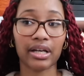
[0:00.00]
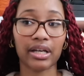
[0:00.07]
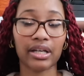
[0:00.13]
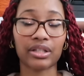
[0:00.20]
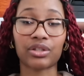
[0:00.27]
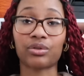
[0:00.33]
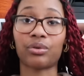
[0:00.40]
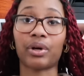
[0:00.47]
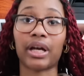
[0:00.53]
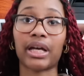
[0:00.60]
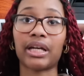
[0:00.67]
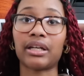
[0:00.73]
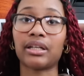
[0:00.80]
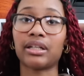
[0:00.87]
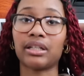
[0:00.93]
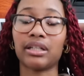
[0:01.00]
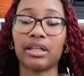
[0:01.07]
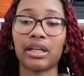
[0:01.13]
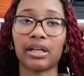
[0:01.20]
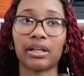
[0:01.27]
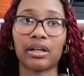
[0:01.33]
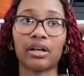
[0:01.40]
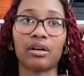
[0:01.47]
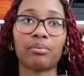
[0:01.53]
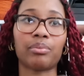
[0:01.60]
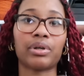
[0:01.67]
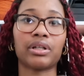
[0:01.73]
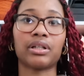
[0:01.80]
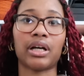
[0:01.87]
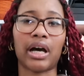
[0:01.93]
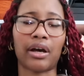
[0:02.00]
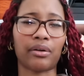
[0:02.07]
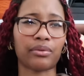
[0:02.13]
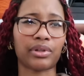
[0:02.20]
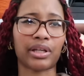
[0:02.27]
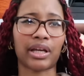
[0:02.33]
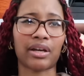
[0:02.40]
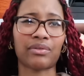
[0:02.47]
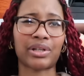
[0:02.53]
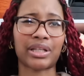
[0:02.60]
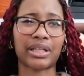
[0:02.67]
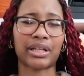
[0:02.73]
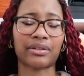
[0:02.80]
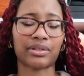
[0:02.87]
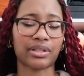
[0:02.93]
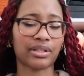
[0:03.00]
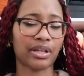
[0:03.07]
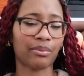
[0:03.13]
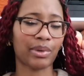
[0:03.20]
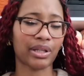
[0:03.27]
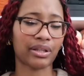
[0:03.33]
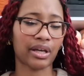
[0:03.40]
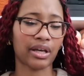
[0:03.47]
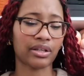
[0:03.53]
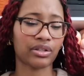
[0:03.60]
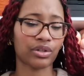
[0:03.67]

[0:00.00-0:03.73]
It's great. Knit it up. I don't think I have anything else to say about that.